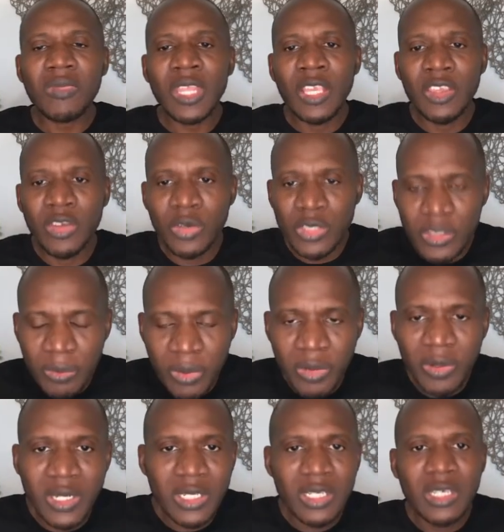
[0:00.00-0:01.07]
your
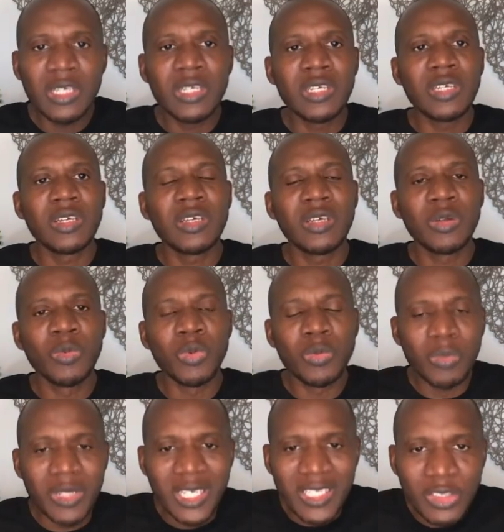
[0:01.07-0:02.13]
spirit will
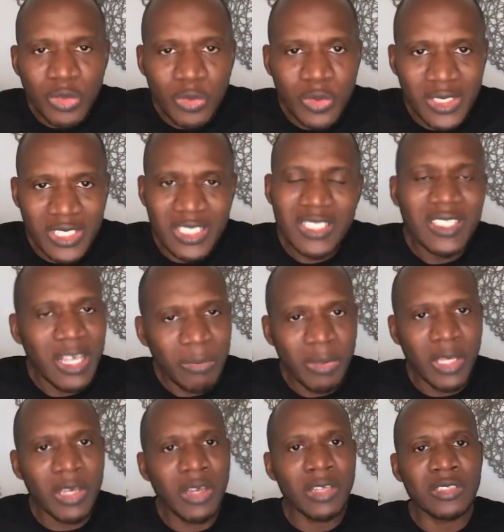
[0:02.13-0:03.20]
begin to resist that,
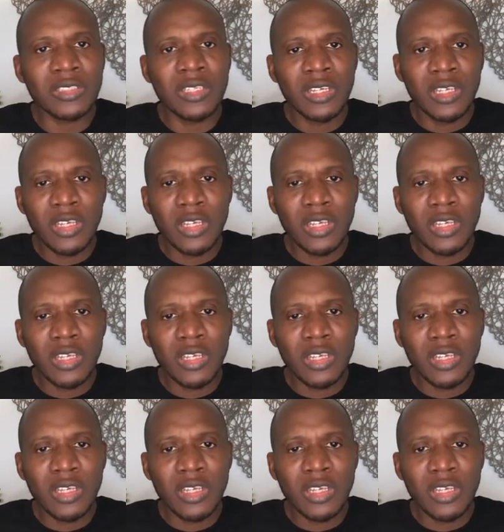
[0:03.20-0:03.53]
because